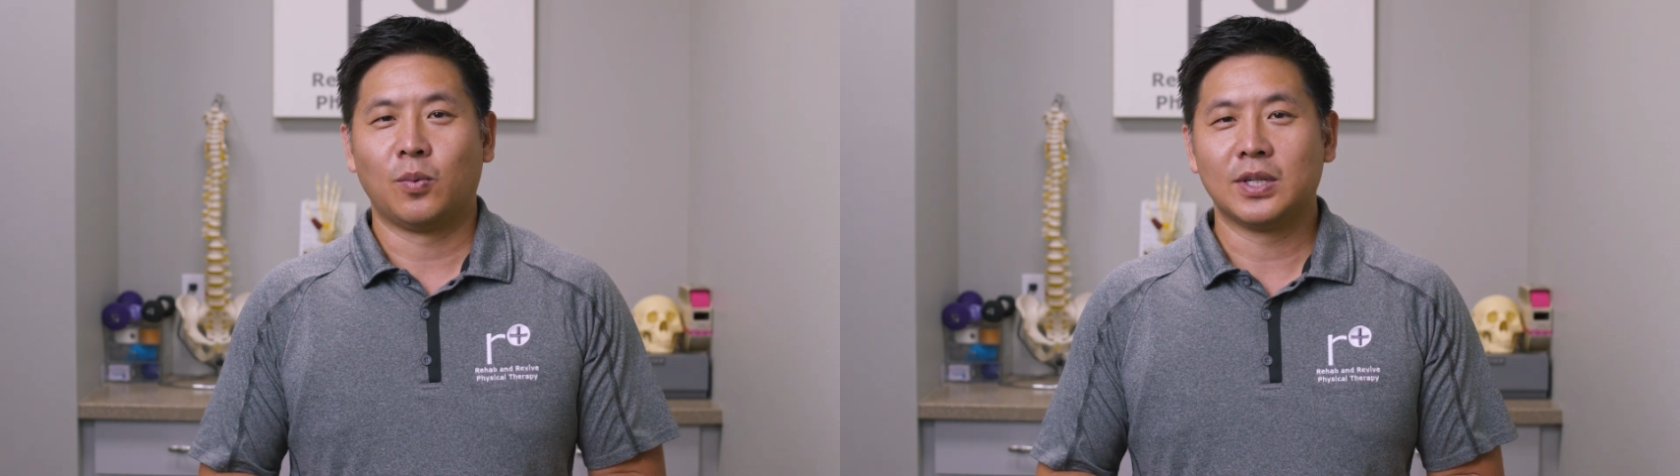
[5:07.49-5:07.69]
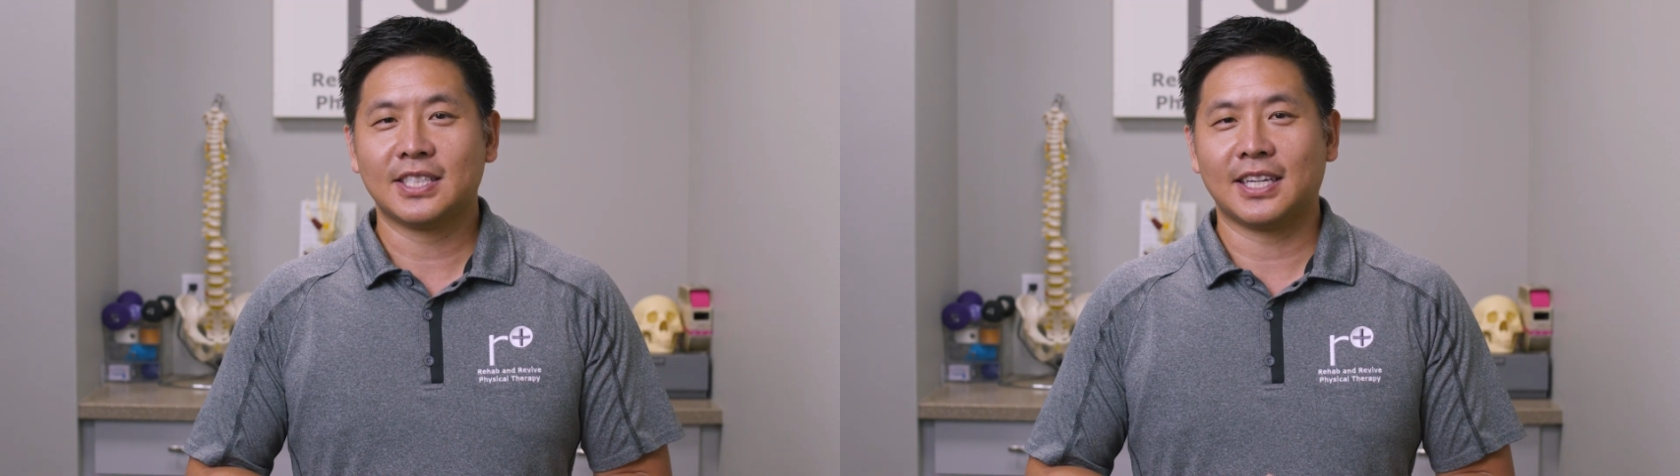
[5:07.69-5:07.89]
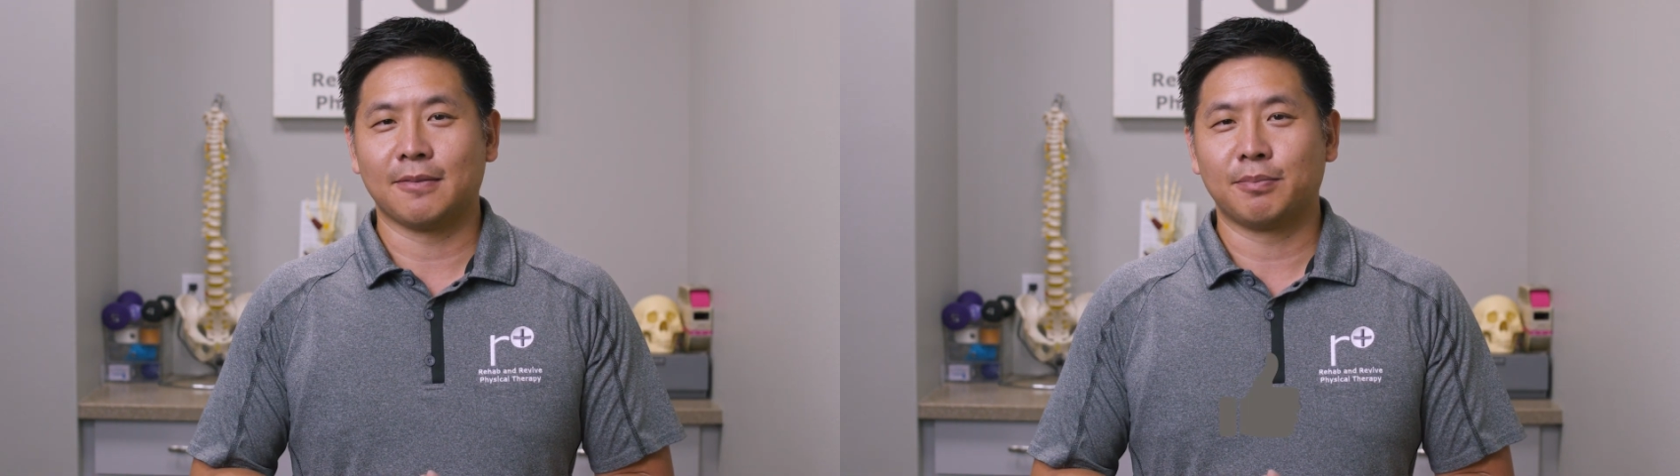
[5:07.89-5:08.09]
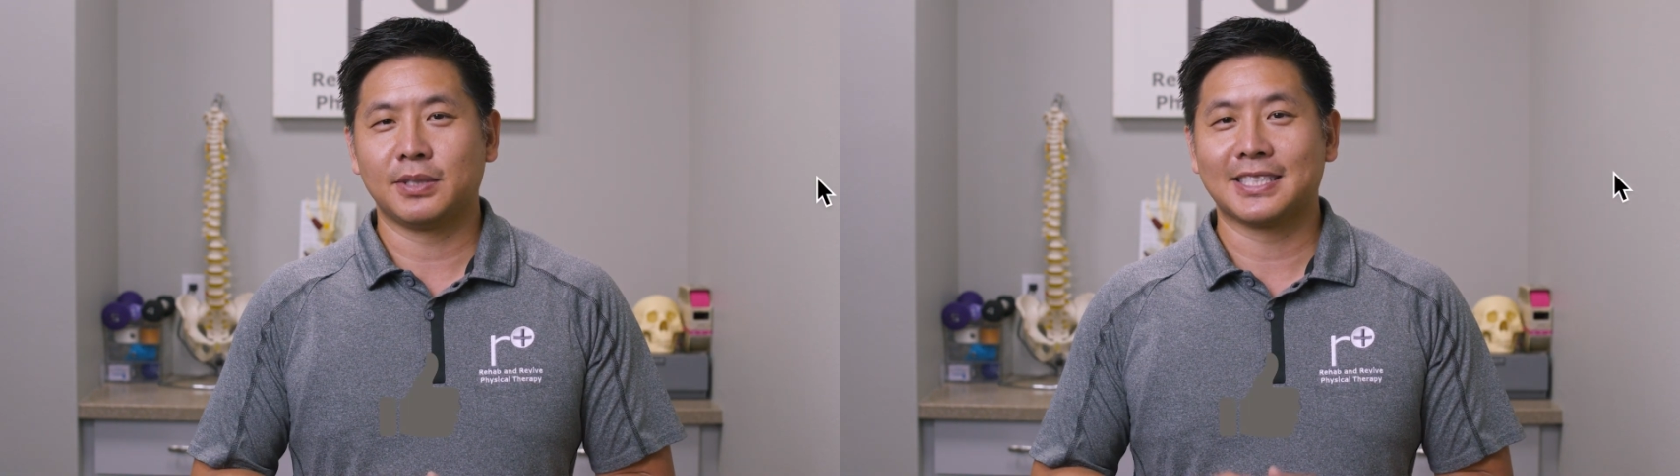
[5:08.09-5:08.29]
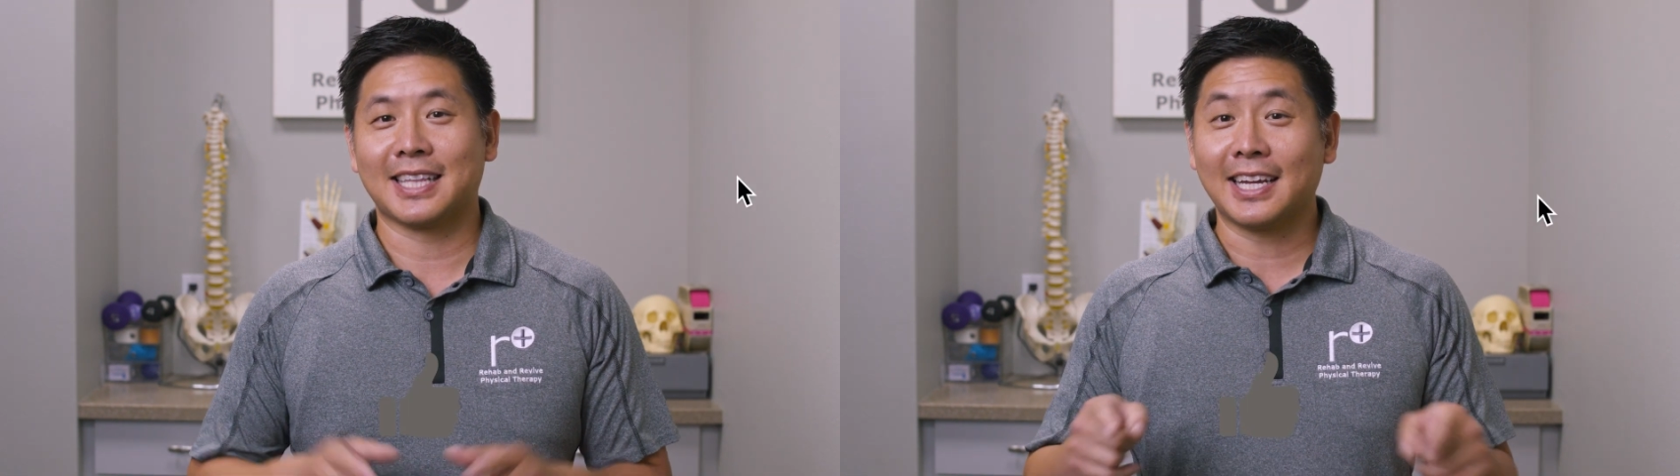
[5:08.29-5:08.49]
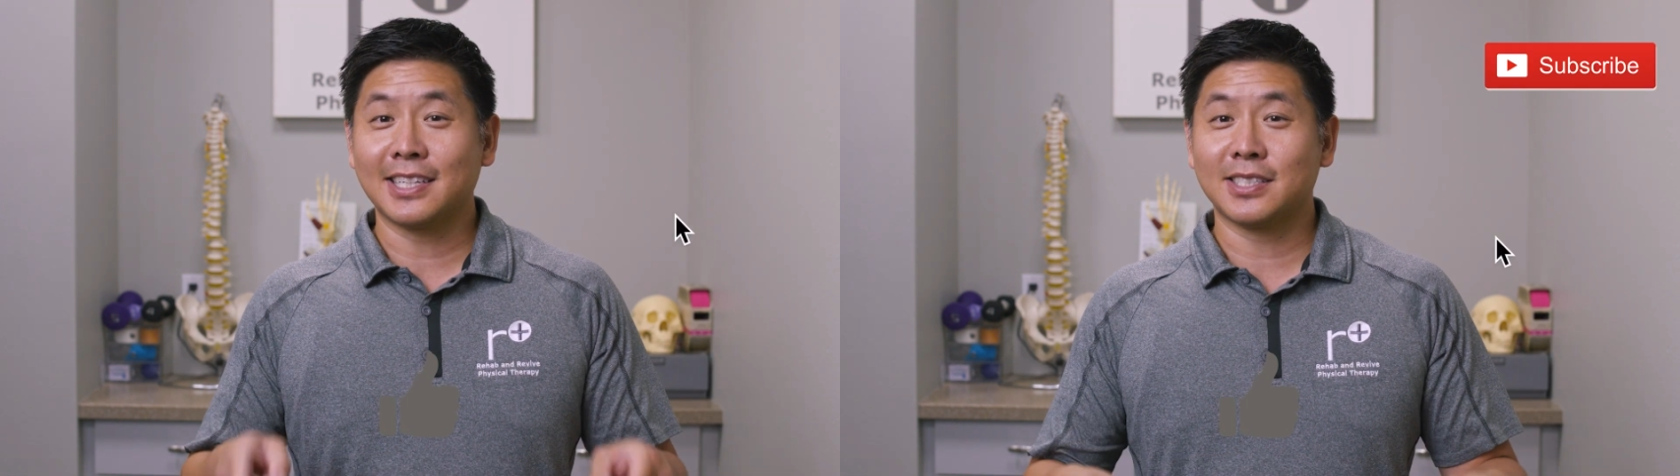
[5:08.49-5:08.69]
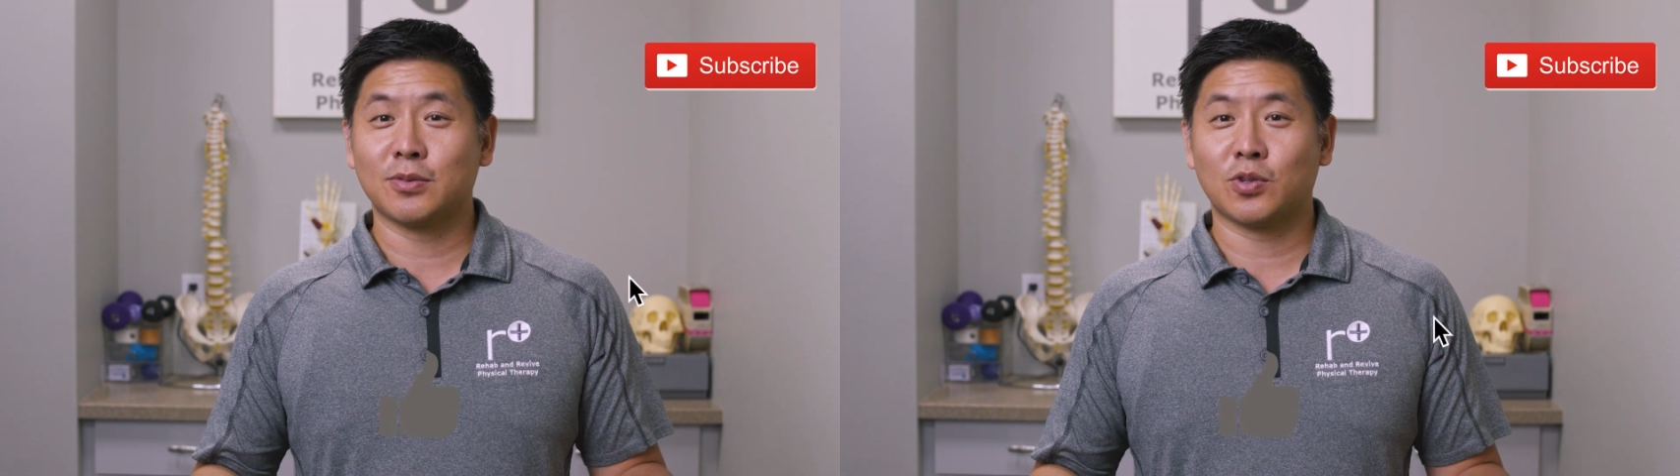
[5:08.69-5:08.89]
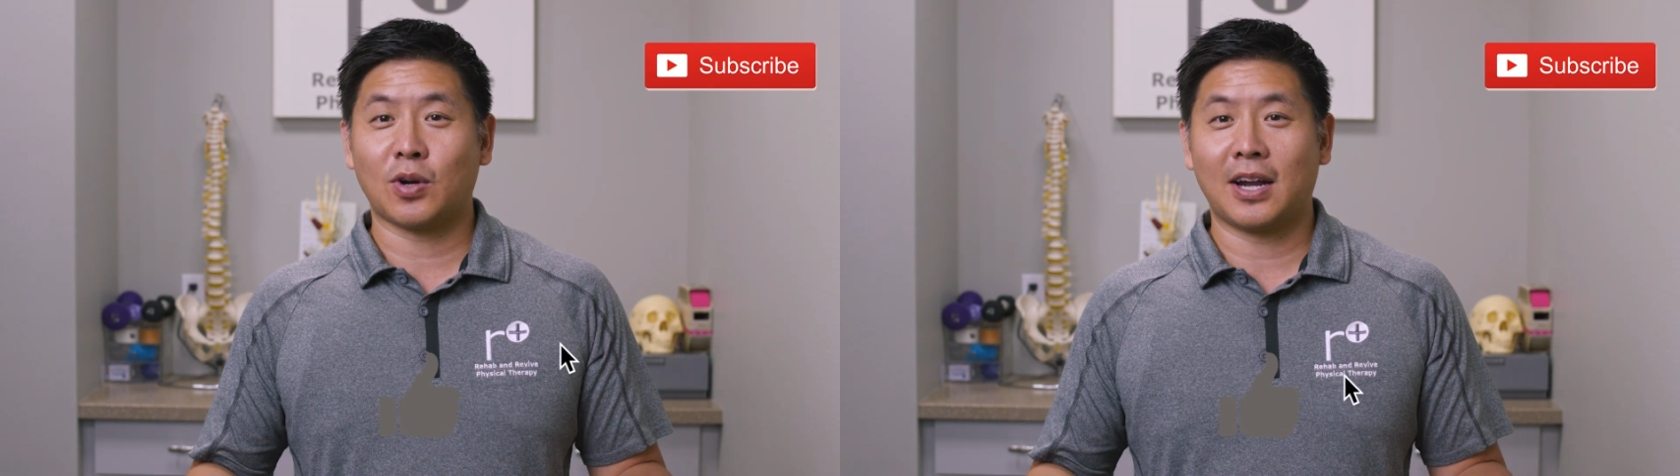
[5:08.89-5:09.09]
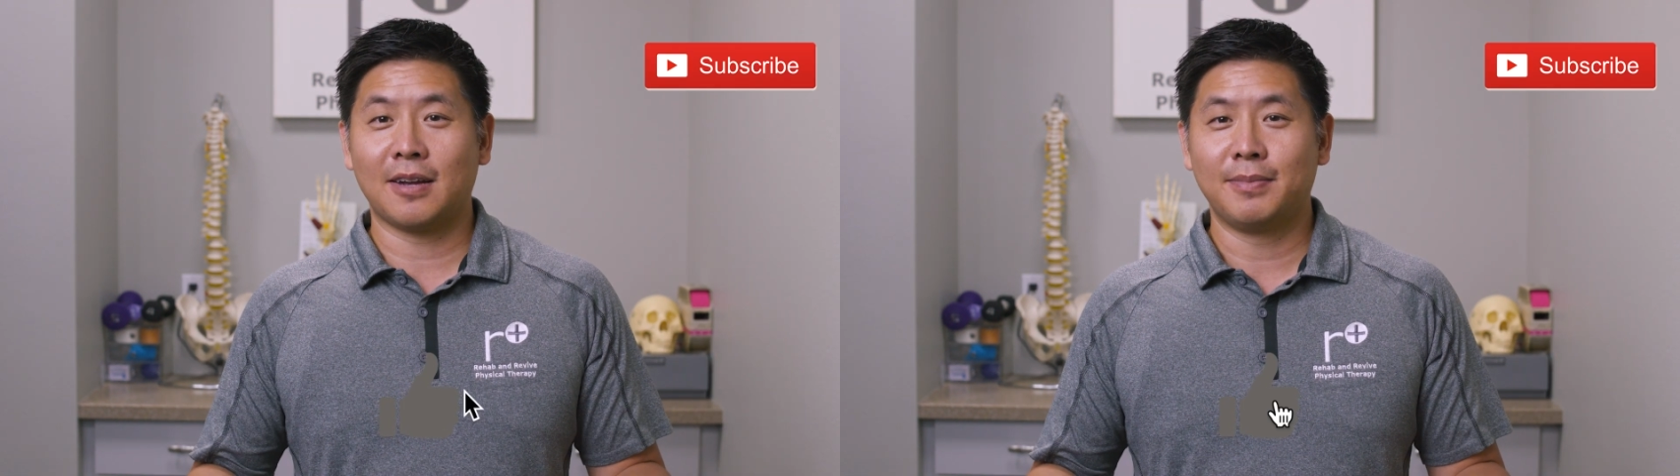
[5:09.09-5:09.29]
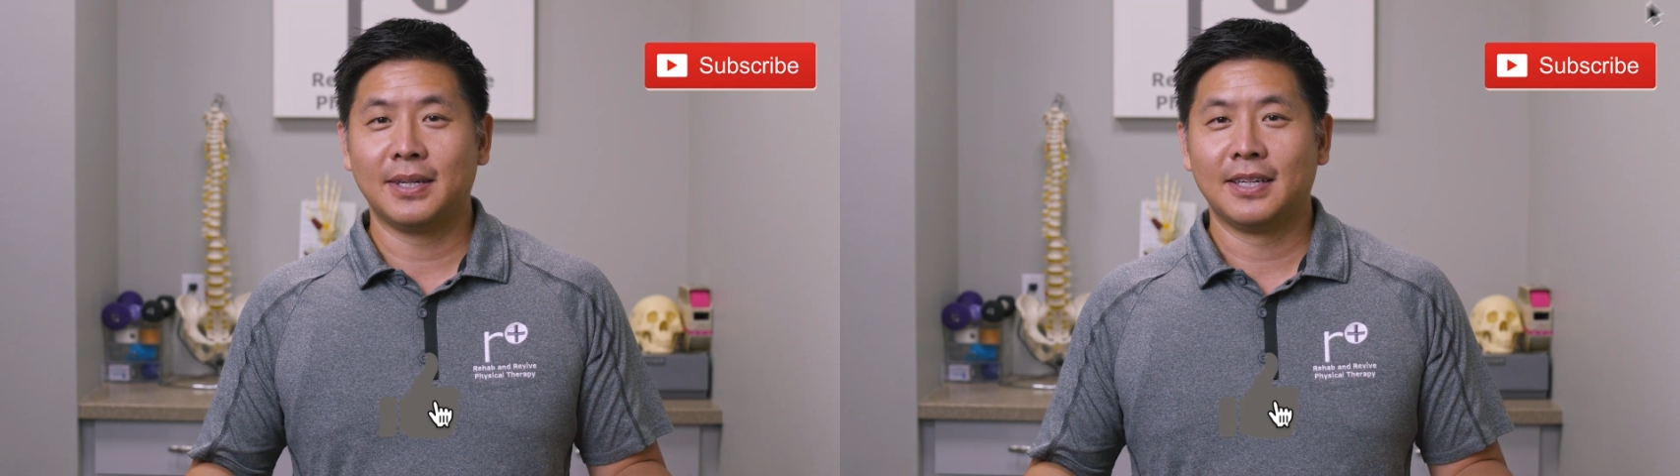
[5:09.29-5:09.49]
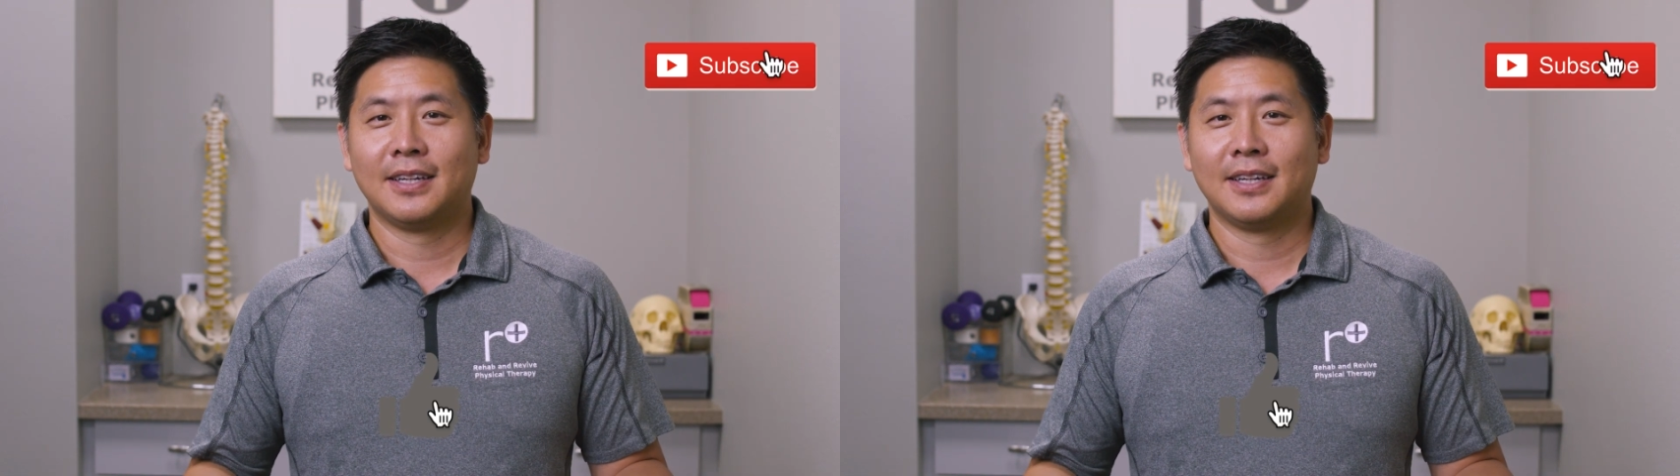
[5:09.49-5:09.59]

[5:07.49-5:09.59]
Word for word: Once again, please like and subscribe.